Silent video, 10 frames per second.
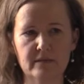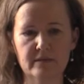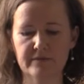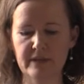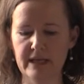
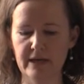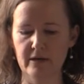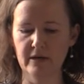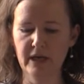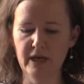of the
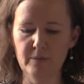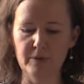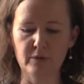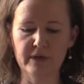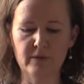year,
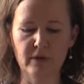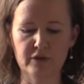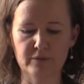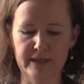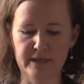but only
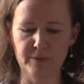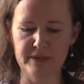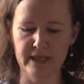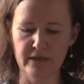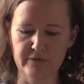around
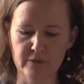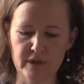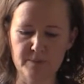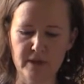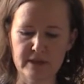20% of the
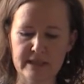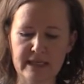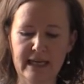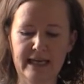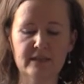responses
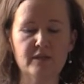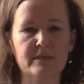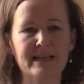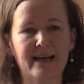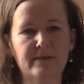collected
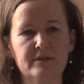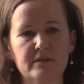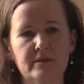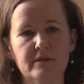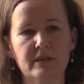was after
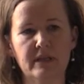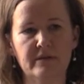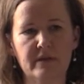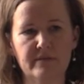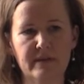
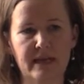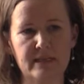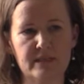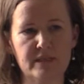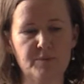the
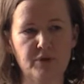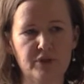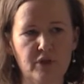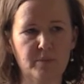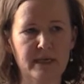flags dispute
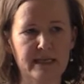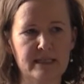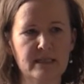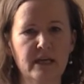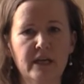took
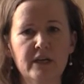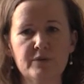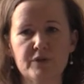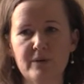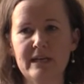place.
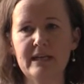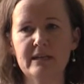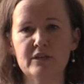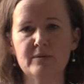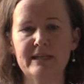So it's really
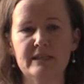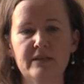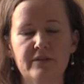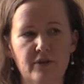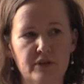in the
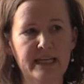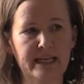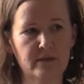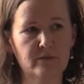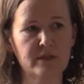
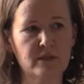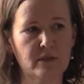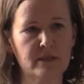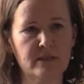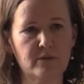2013
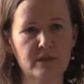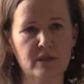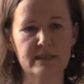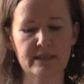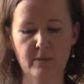results, the
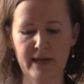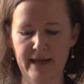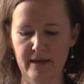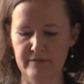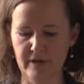results that we
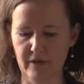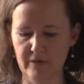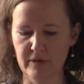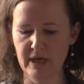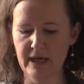have
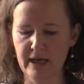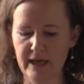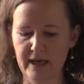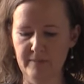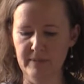now
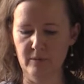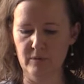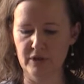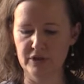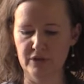that
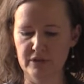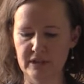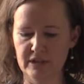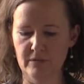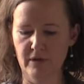were
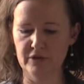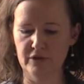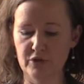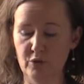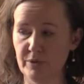conducted around
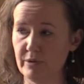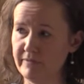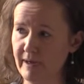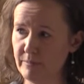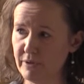October,
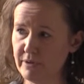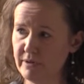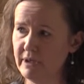November.